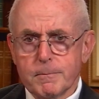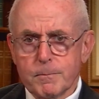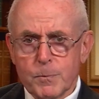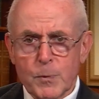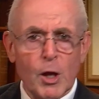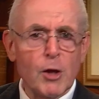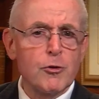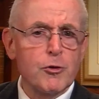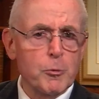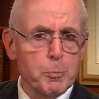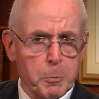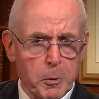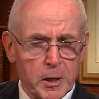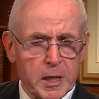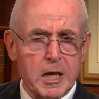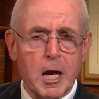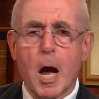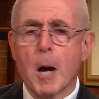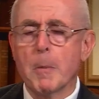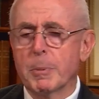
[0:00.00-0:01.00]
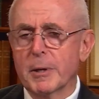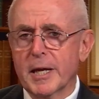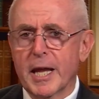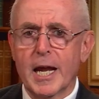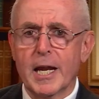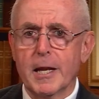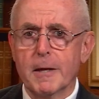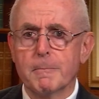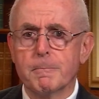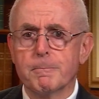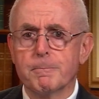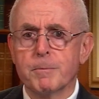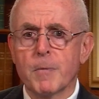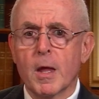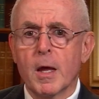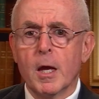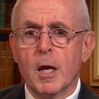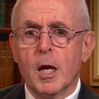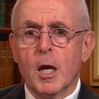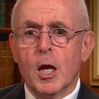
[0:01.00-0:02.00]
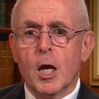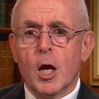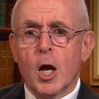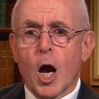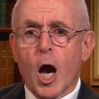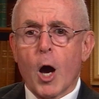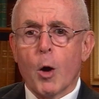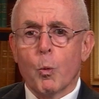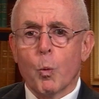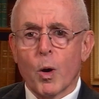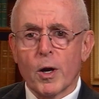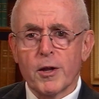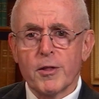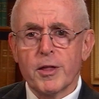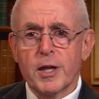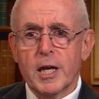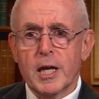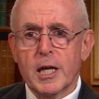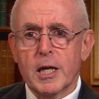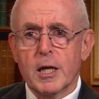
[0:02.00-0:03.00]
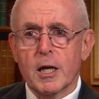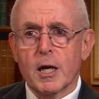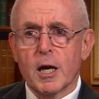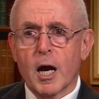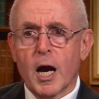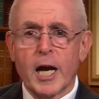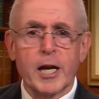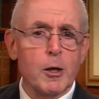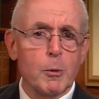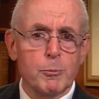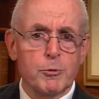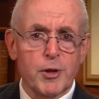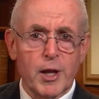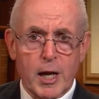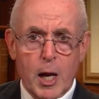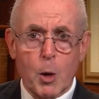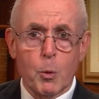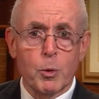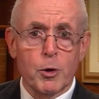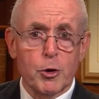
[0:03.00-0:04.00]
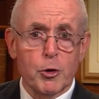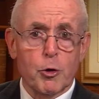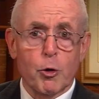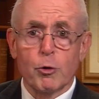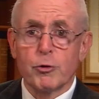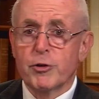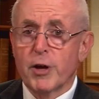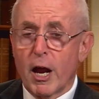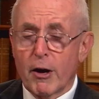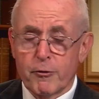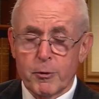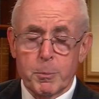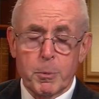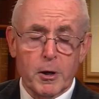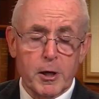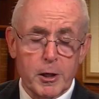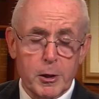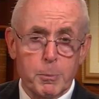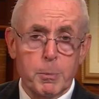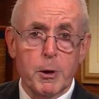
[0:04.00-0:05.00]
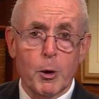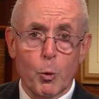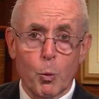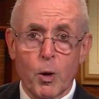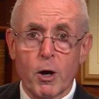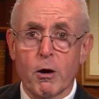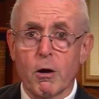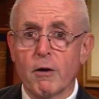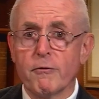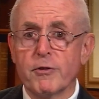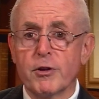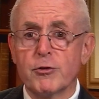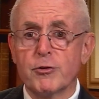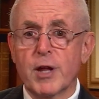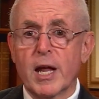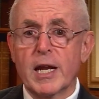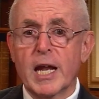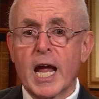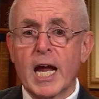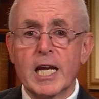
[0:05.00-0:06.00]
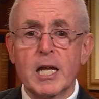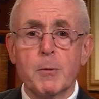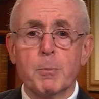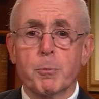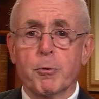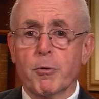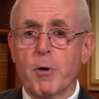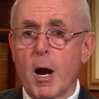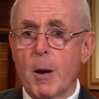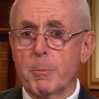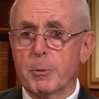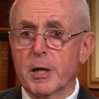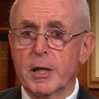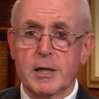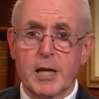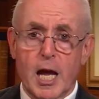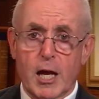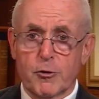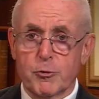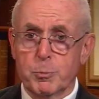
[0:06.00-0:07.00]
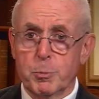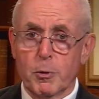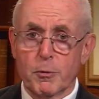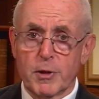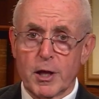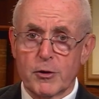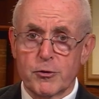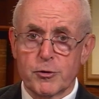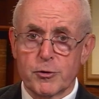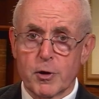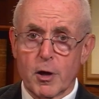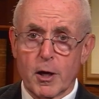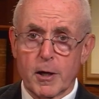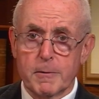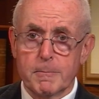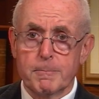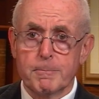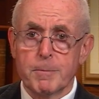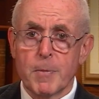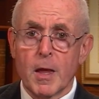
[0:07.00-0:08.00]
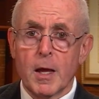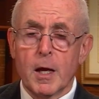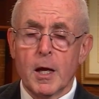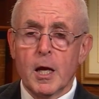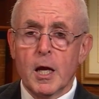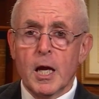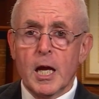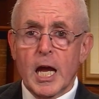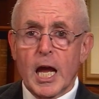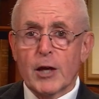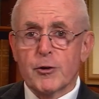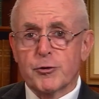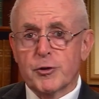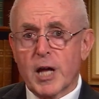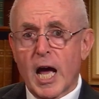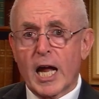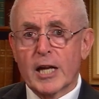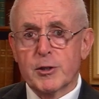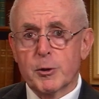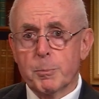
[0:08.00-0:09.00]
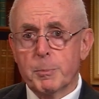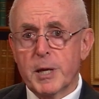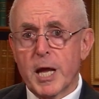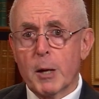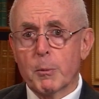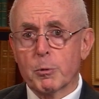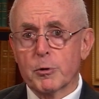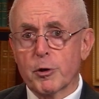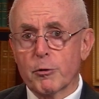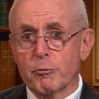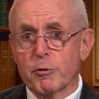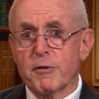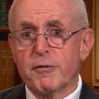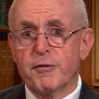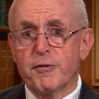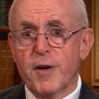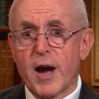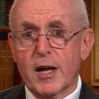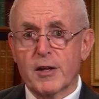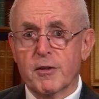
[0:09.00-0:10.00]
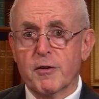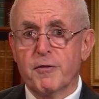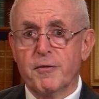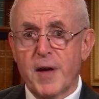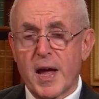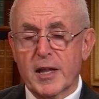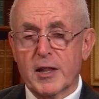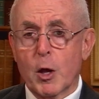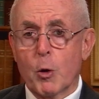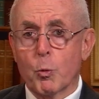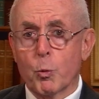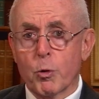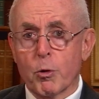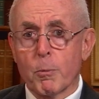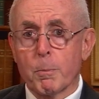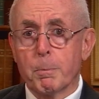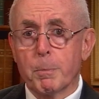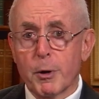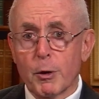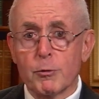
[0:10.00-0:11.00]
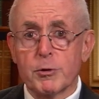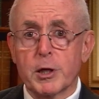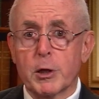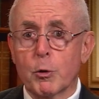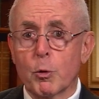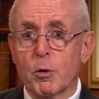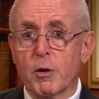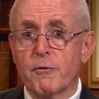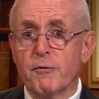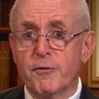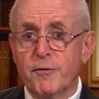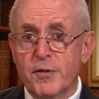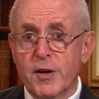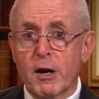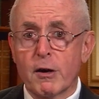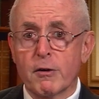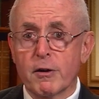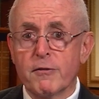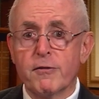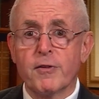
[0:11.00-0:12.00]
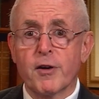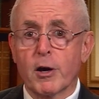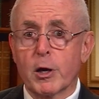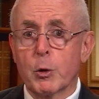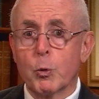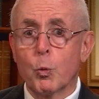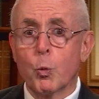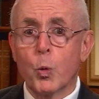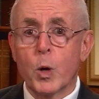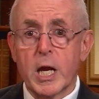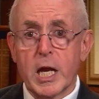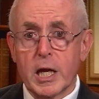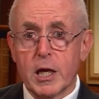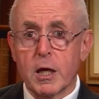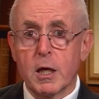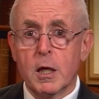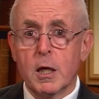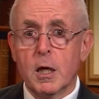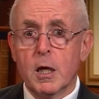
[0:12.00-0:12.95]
This is pretty complicated. One of the items that I would encourage everybody to be aware of is that any property tax bill that's done has got to be able to reflect the fact that we're building on a very, very weak